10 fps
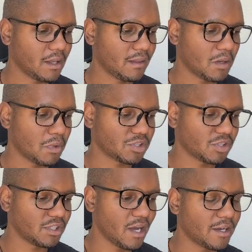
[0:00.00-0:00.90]
Then once you're
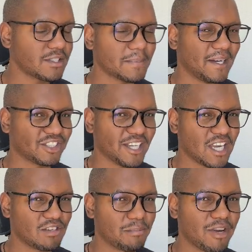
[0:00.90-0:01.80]
done, it's about
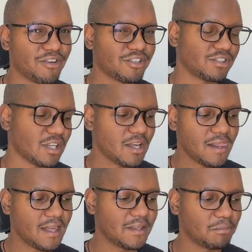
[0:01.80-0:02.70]
checking your mirrors
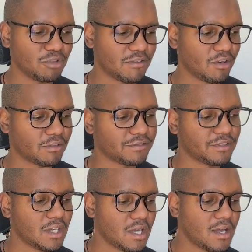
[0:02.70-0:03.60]
and then moving off
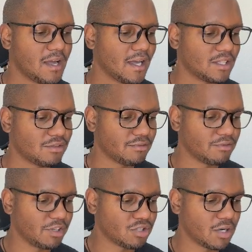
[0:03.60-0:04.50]
and
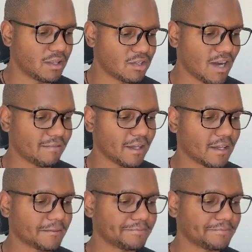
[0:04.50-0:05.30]
rejoining the traffic.